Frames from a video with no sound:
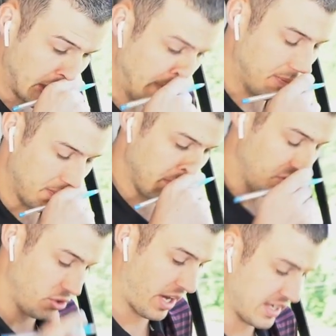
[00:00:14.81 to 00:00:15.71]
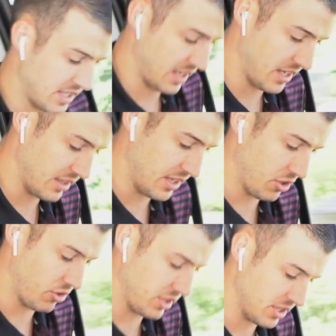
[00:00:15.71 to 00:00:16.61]
a drastic
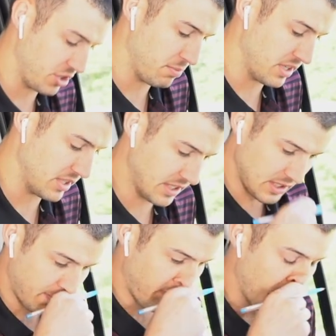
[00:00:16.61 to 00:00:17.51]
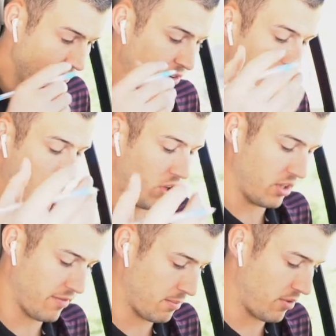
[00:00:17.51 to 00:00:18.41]
increase in your business from from all
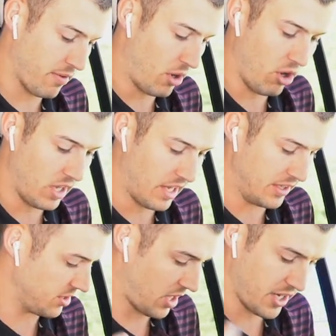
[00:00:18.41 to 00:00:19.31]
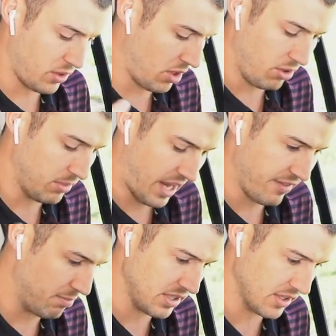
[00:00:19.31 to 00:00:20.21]
from from all lines, auto, home,
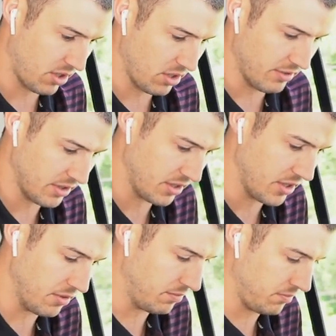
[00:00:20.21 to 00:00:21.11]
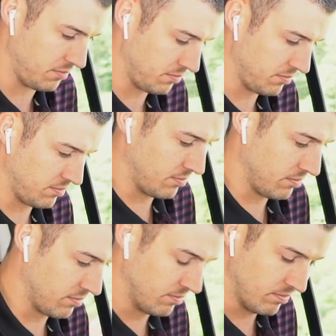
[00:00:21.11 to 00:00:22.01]
life, business, all of them, you know.
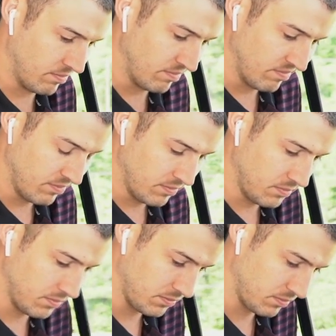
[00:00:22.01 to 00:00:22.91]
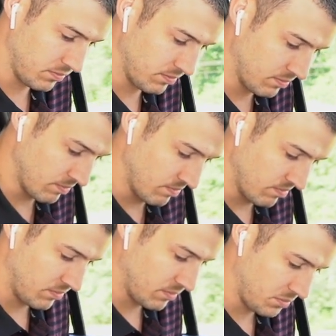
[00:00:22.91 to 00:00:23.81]
Yeah, I mean, I think
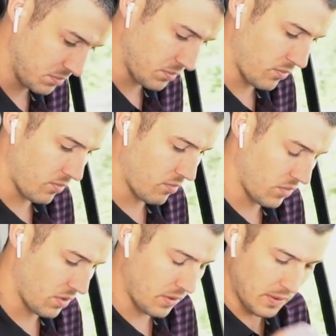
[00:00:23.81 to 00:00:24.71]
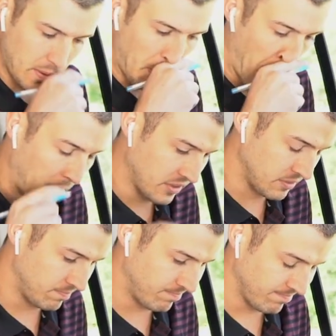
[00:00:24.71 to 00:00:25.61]
I like to, I mean, really,
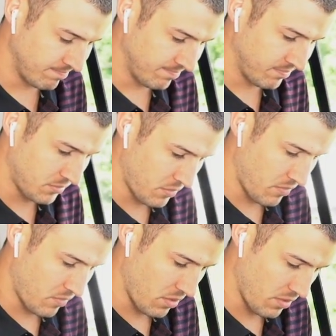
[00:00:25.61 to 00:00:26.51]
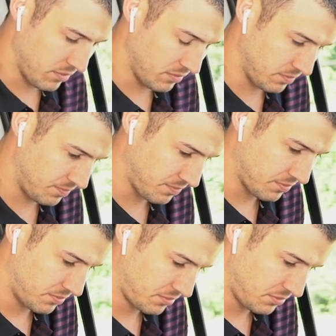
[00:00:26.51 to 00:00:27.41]
I like to get between me and
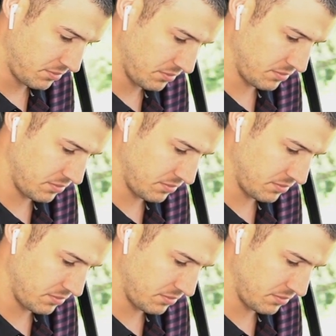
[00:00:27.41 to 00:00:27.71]
my